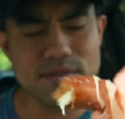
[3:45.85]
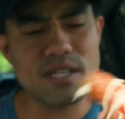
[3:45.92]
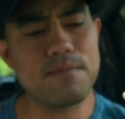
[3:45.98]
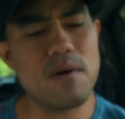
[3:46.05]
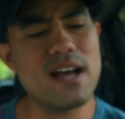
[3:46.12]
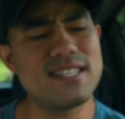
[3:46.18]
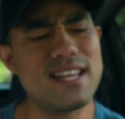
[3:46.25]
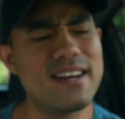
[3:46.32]
I'm
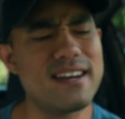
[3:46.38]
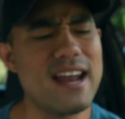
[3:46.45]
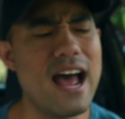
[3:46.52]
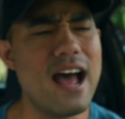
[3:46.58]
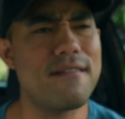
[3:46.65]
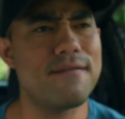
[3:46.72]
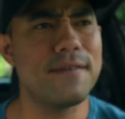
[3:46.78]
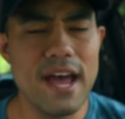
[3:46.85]
surprised they didn't
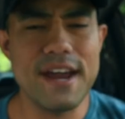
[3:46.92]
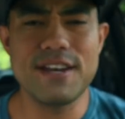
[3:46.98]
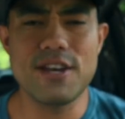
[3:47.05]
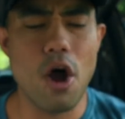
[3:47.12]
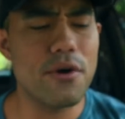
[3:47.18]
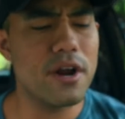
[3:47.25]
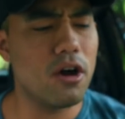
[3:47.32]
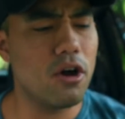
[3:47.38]
have a
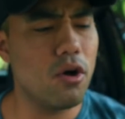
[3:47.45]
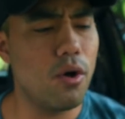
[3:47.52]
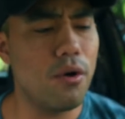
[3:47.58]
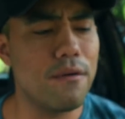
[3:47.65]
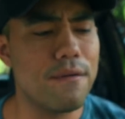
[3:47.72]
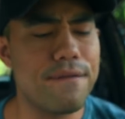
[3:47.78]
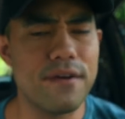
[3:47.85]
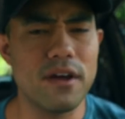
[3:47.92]
donut
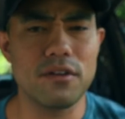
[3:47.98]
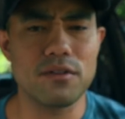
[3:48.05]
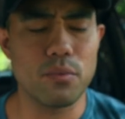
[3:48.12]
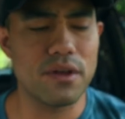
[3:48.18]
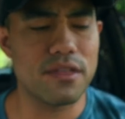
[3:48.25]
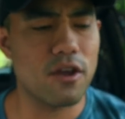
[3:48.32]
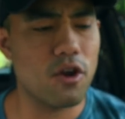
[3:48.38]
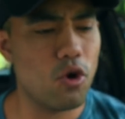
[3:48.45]
hole filled
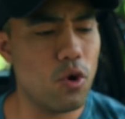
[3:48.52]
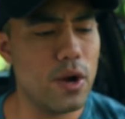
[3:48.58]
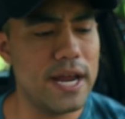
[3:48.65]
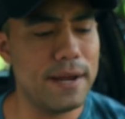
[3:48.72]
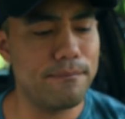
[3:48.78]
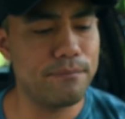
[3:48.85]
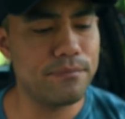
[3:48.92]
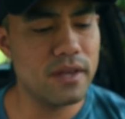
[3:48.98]
with
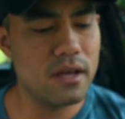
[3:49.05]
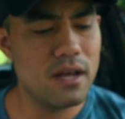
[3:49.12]
cream.